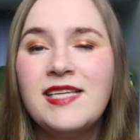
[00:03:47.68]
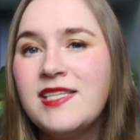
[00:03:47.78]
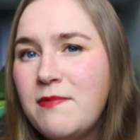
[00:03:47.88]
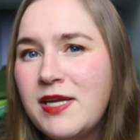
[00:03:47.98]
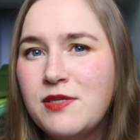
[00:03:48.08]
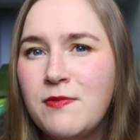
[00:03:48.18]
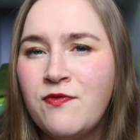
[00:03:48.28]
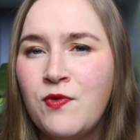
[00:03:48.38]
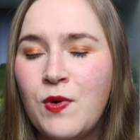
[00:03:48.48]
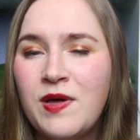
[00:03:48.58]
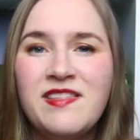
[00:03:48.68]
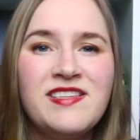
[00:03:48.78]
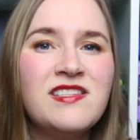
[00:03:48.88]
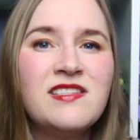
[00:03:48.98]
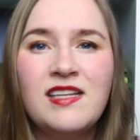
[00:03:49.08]
As I mentioned before,
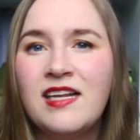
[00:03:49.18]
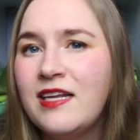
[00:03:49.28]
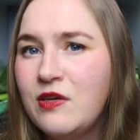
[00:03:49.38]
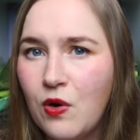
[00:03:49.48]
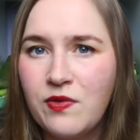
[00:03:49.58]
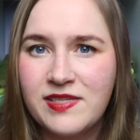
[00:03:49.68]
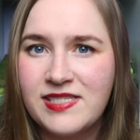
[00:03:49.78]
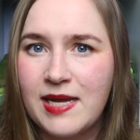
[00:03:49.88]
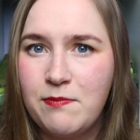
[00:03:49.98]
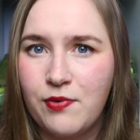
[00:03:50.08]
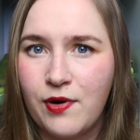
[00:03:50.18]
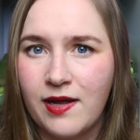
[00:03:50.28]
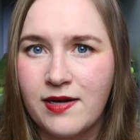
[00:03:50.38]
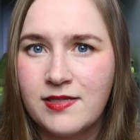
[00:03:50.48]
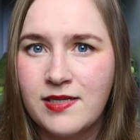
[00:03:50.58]
this is clearly not the same
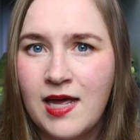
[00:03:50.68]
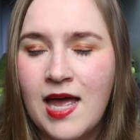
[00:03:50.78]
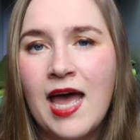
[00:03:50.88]
product,